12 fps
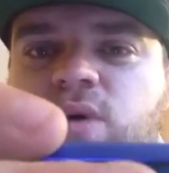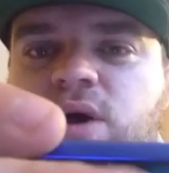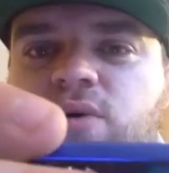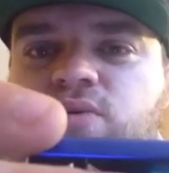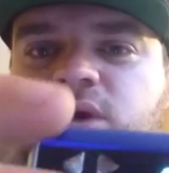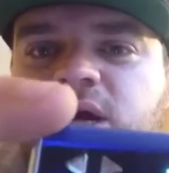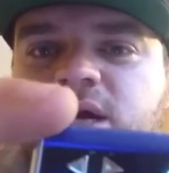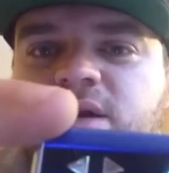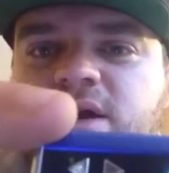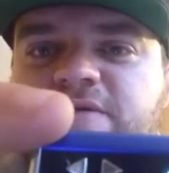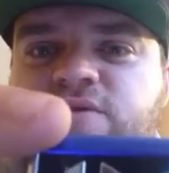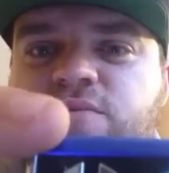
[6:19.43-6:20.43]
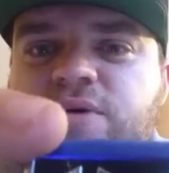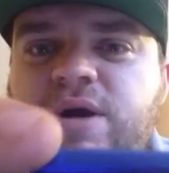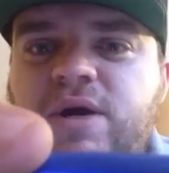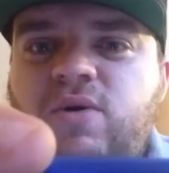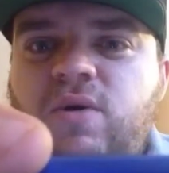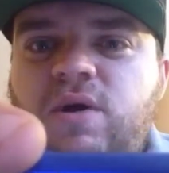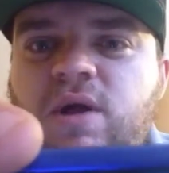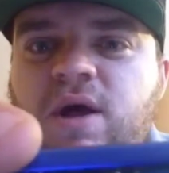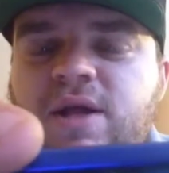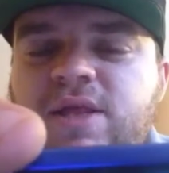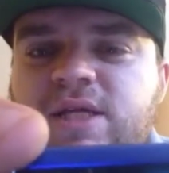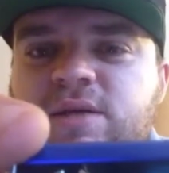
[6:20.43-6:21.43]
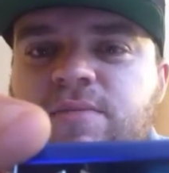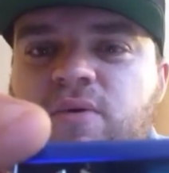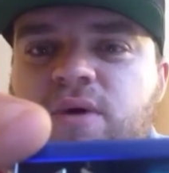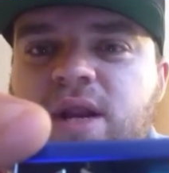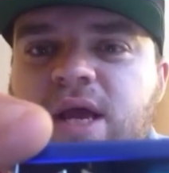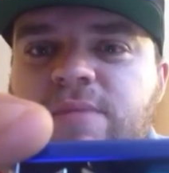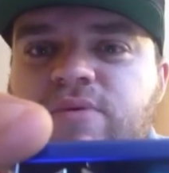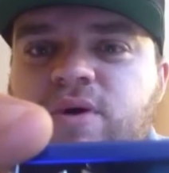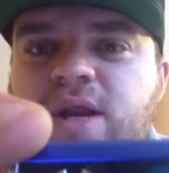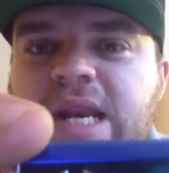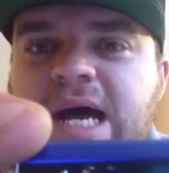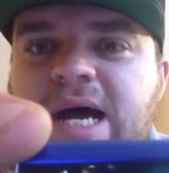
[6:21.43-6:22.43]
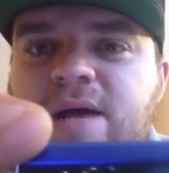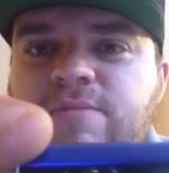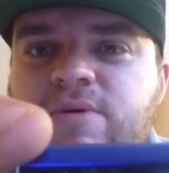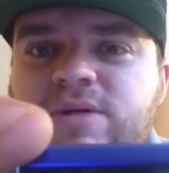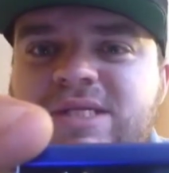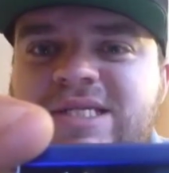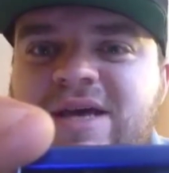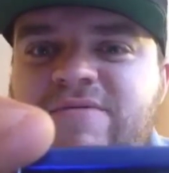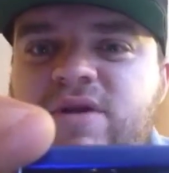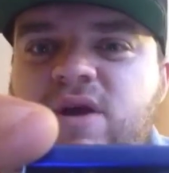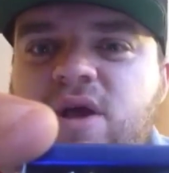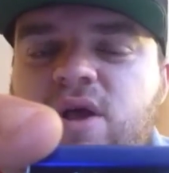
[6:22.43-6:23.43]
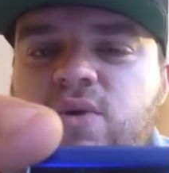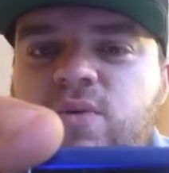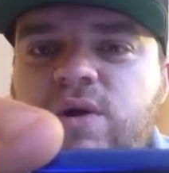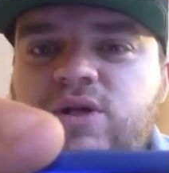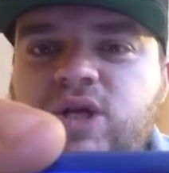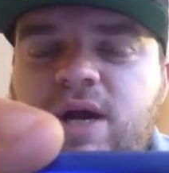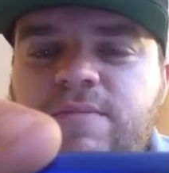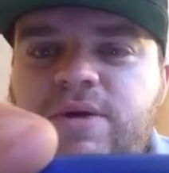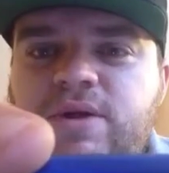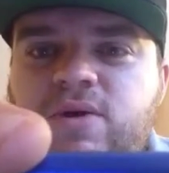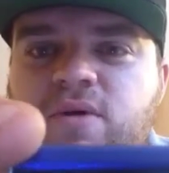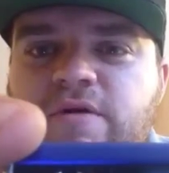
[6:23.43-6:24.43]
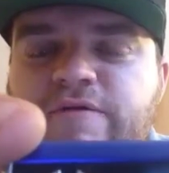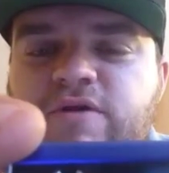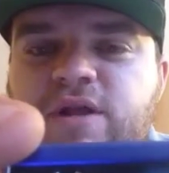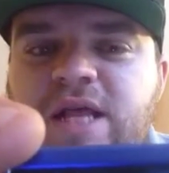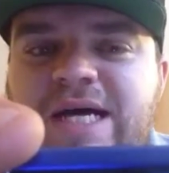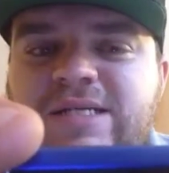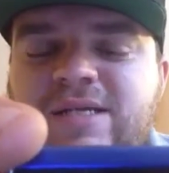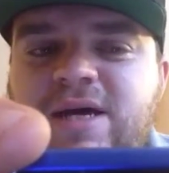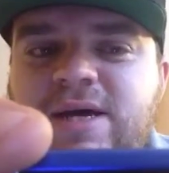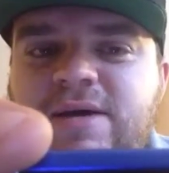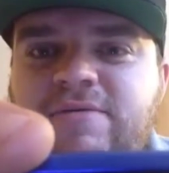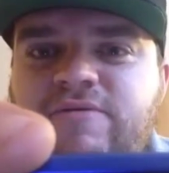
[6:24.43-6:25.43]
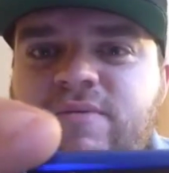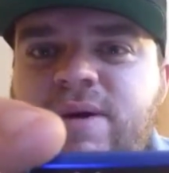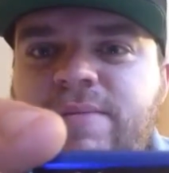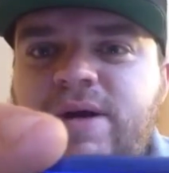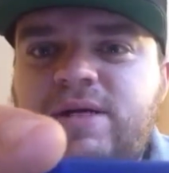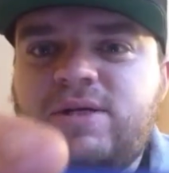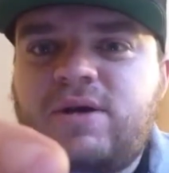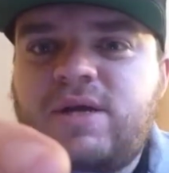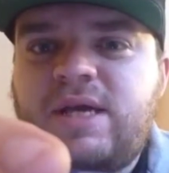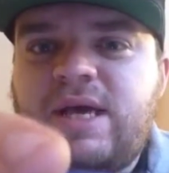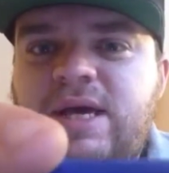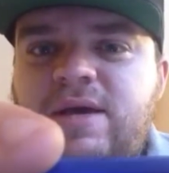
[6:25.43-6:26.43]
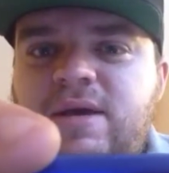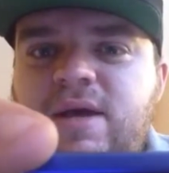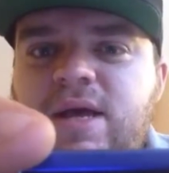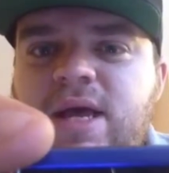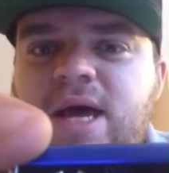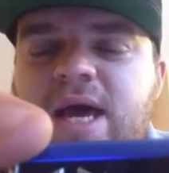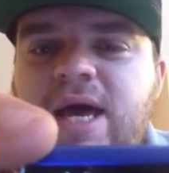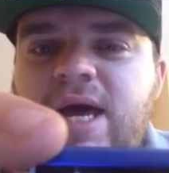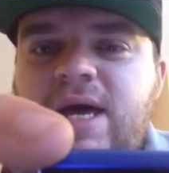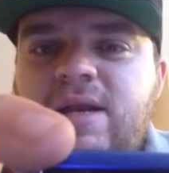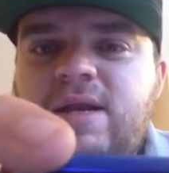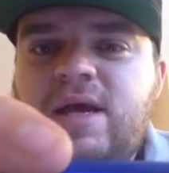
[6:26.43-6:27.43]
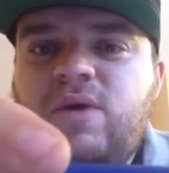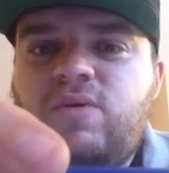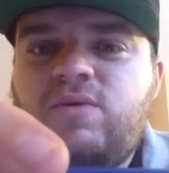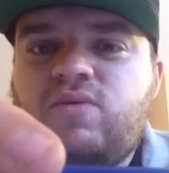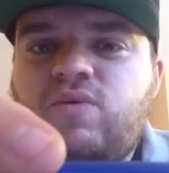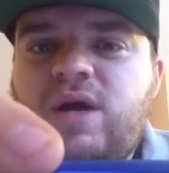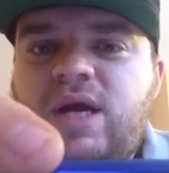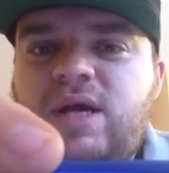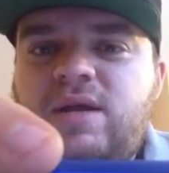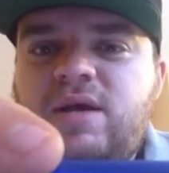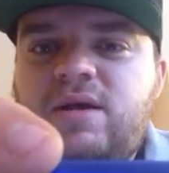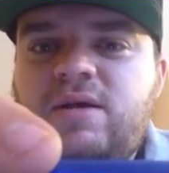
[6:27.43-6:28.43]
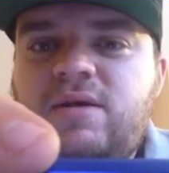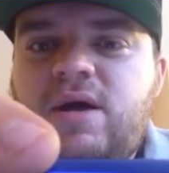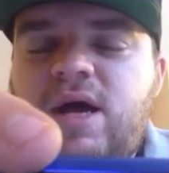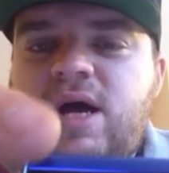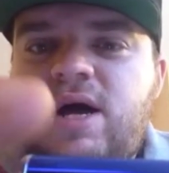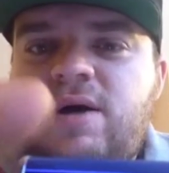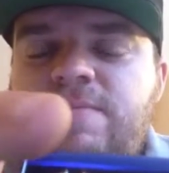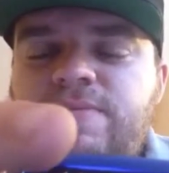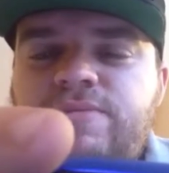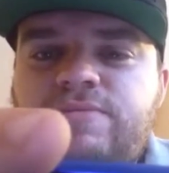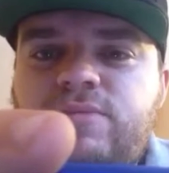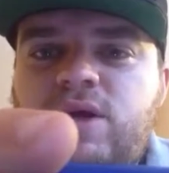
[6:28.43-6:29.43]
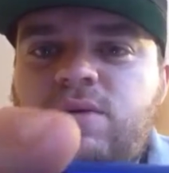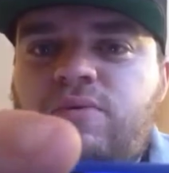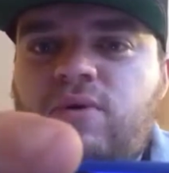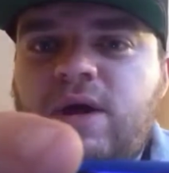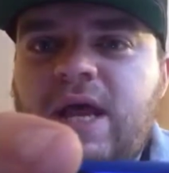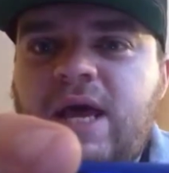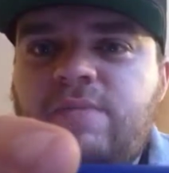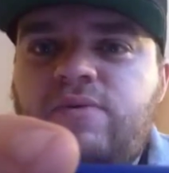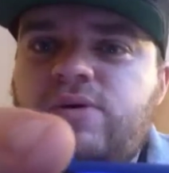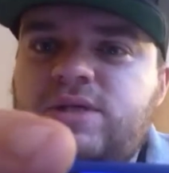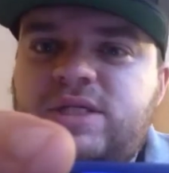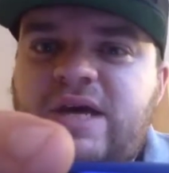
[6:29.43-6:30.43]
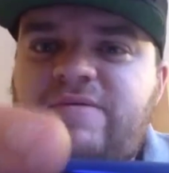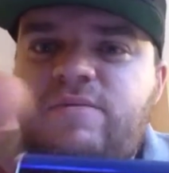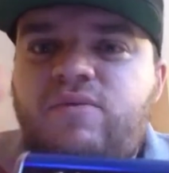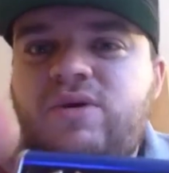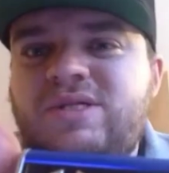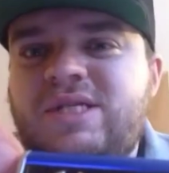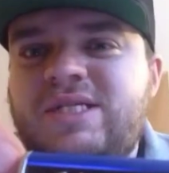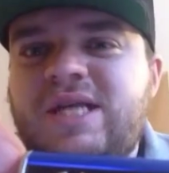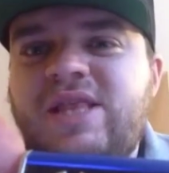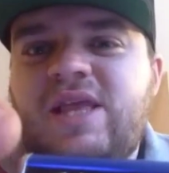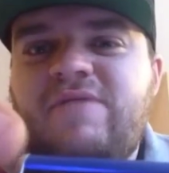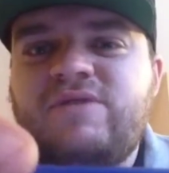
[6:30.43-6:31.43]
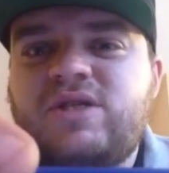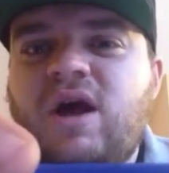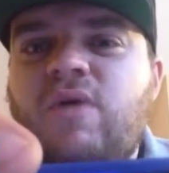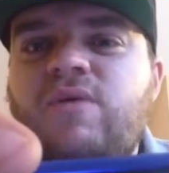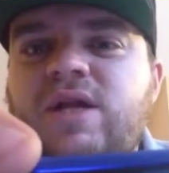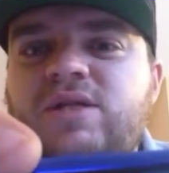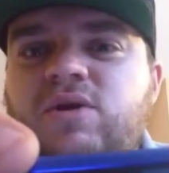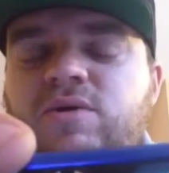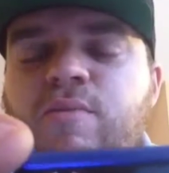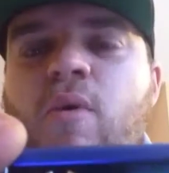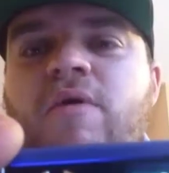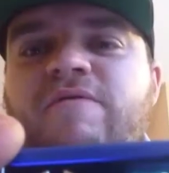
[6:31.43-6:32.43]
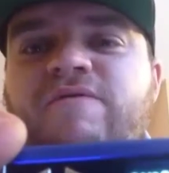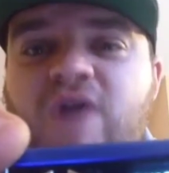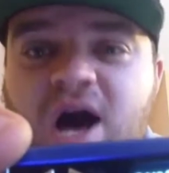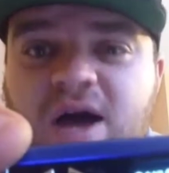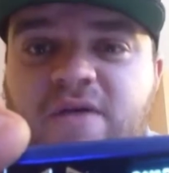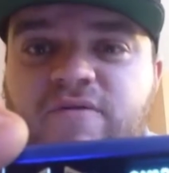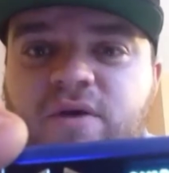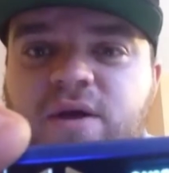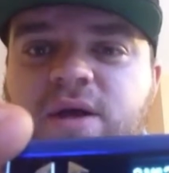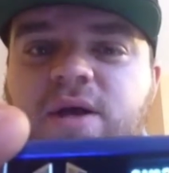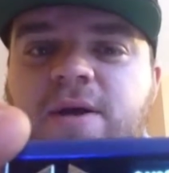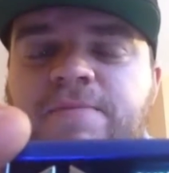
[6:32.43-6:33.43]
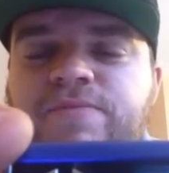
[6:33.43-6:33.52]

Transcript: It will read if you put a coil on it that's a 0.8, 0.9, 0.7. We were trying to build a coil for it last night for my buddy's RDA, and it would read 0.8, 0.7, 0.6. I even saw it read as low as 0.5.